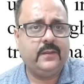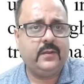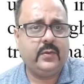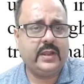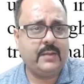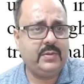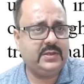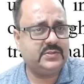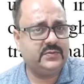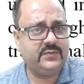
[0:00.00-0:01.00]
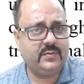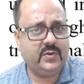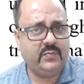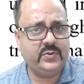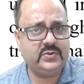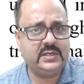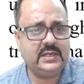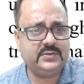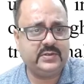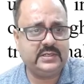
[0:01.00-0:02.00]
Okay, application from computer
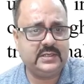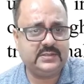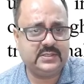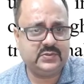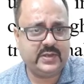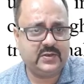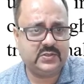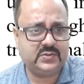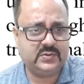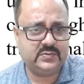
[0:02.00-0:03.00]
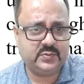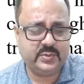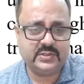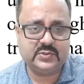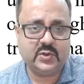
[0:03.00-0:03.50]
electronic industries to aerospace